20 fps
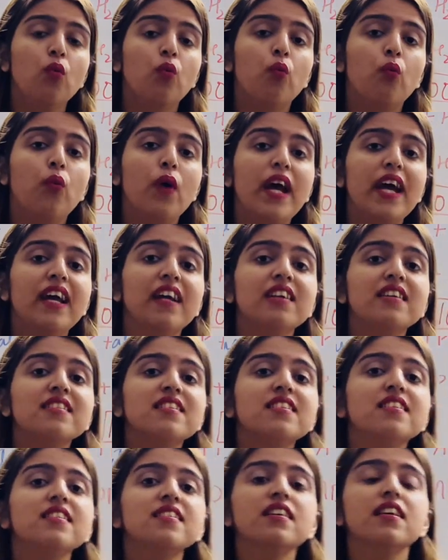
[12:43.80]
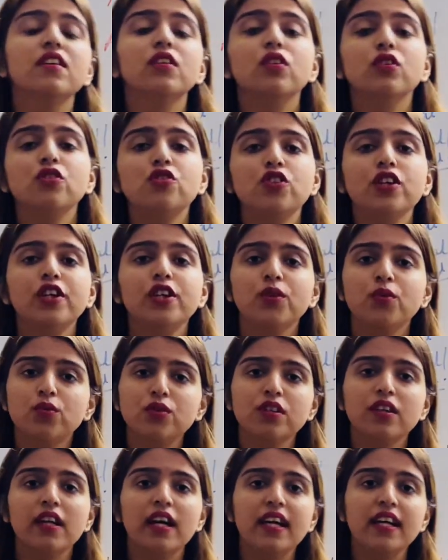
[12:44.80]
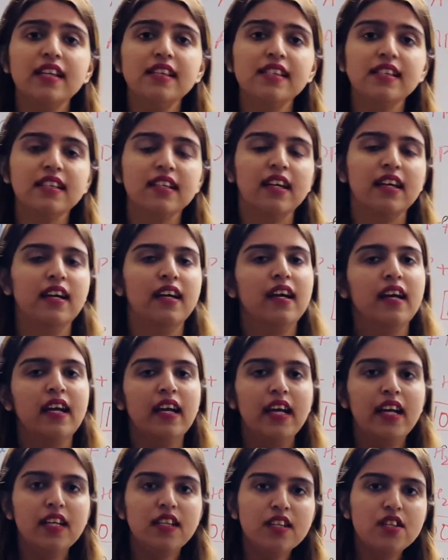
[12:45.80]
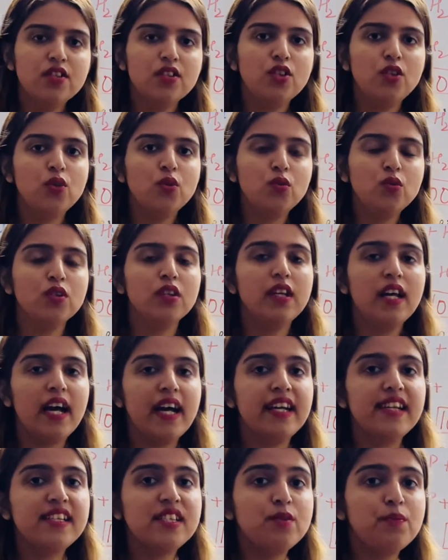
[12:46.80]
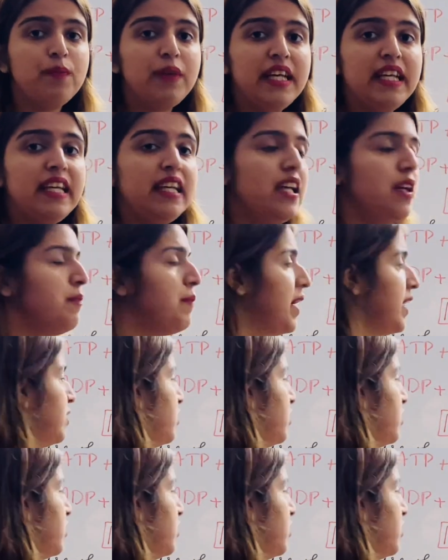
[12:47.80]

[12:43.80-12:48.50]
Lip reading: where is this energy utilized? It is utilized mainly by